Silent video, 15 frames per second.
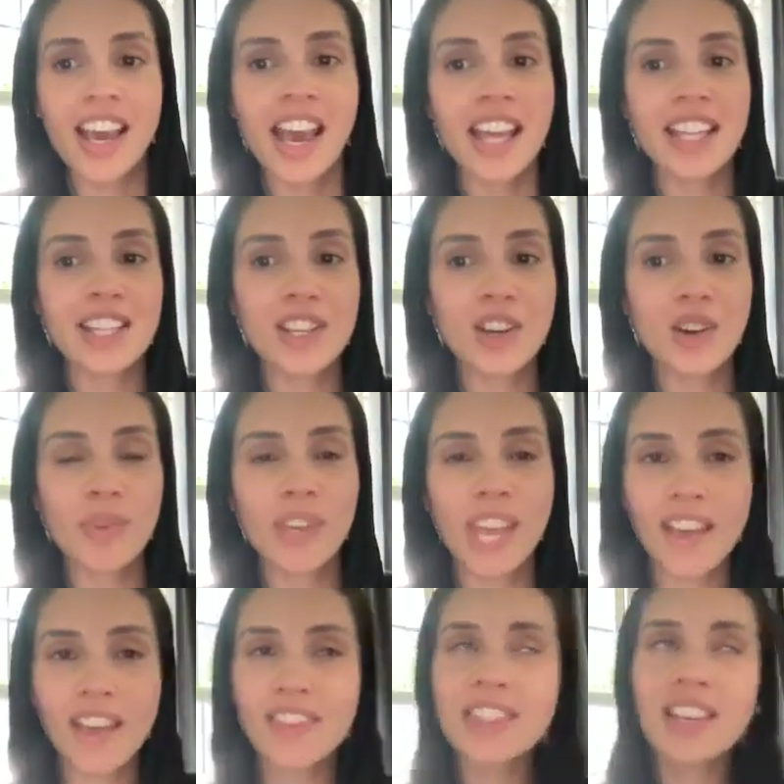And so we
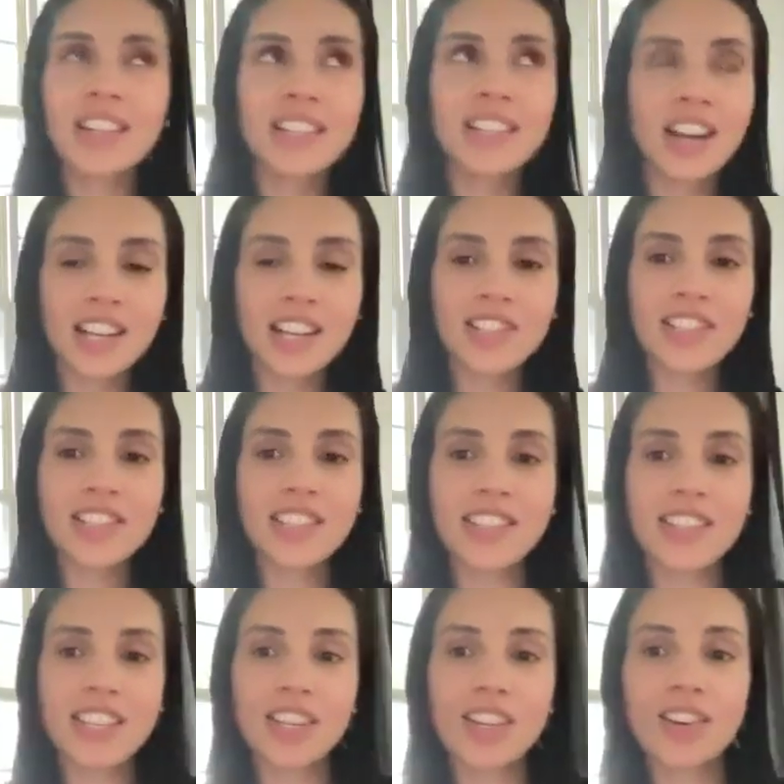have this
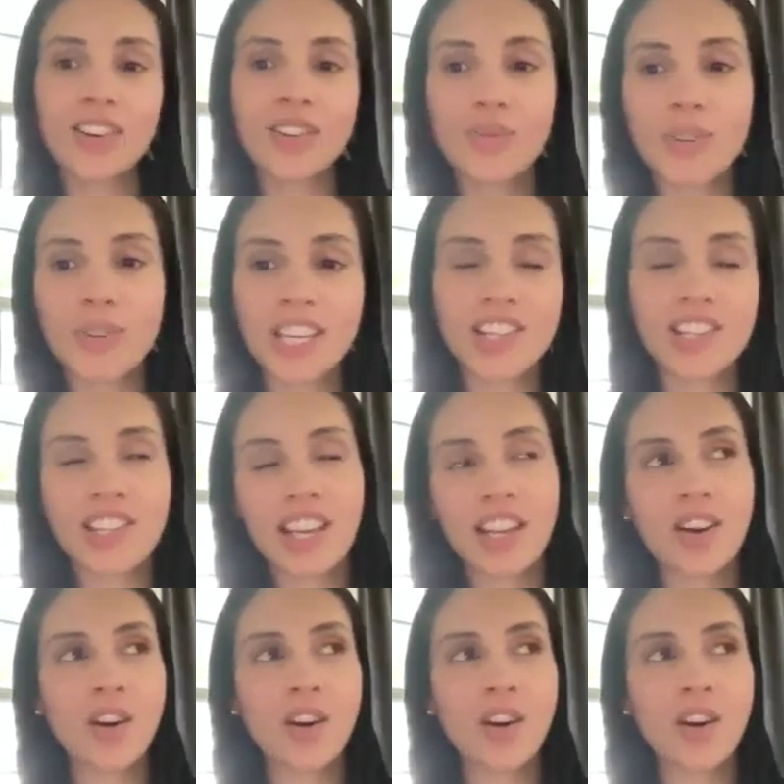unconscious, you know, wish that,